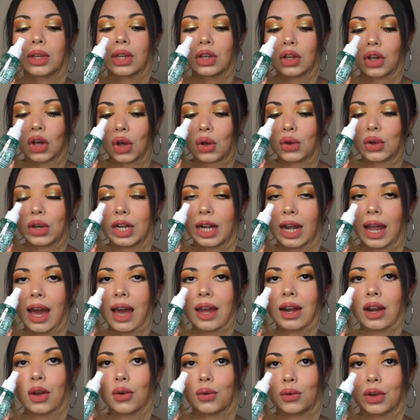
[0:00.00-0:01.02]

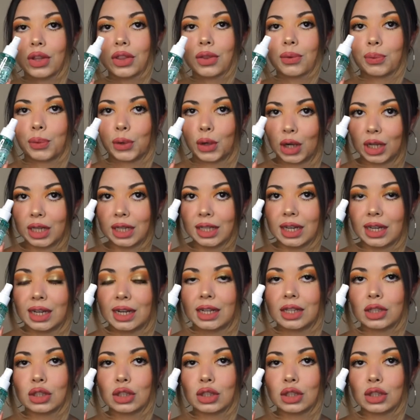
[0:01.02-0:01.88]
coconut with praline.